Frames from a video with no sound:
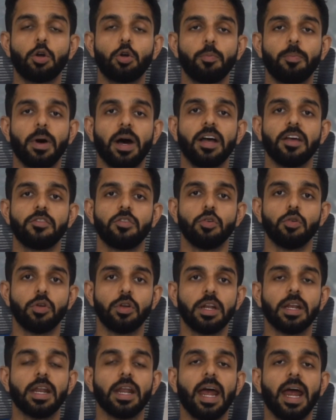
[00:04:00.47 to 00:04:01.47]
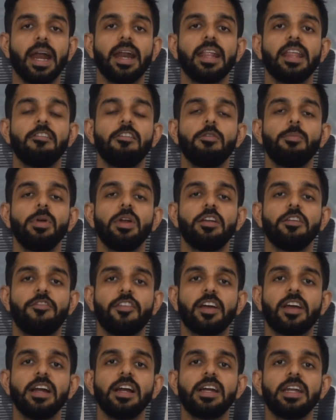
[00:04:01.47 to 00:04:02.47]
to pass urine and there will be
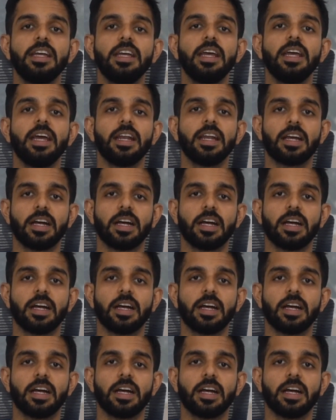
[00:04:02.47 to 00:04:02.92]
difficulty in